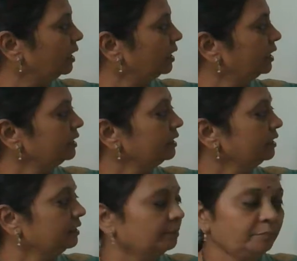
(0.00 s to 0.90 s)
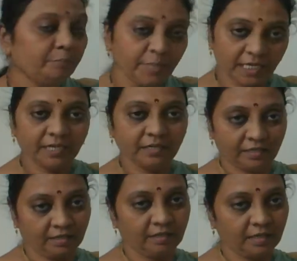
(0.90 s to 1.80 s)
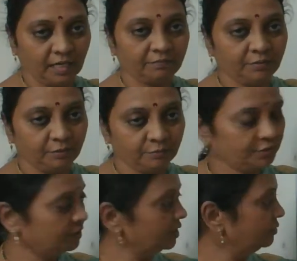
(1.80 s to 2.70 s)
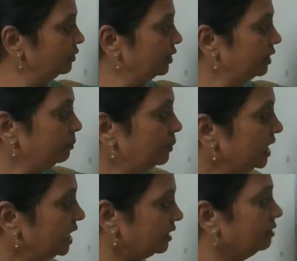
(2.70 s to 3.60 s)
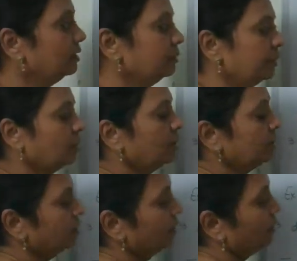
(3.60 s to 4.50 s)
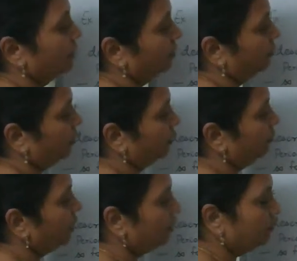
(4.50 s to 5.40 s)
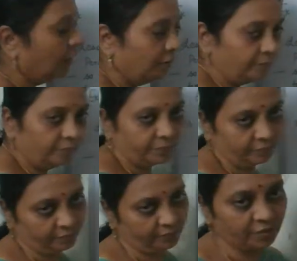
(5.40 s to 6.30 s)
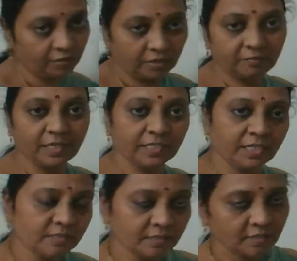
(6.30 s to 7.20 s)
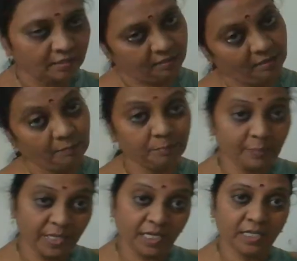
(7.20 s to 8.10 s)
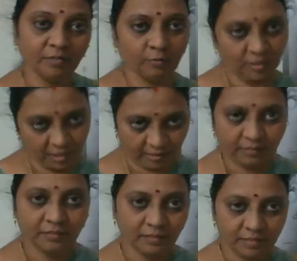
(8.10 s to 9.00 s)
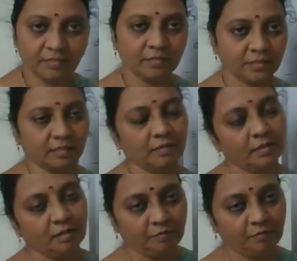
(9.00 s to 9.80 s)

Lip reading: And been, here I have used this word been because for B form, third one is been only, isn't it?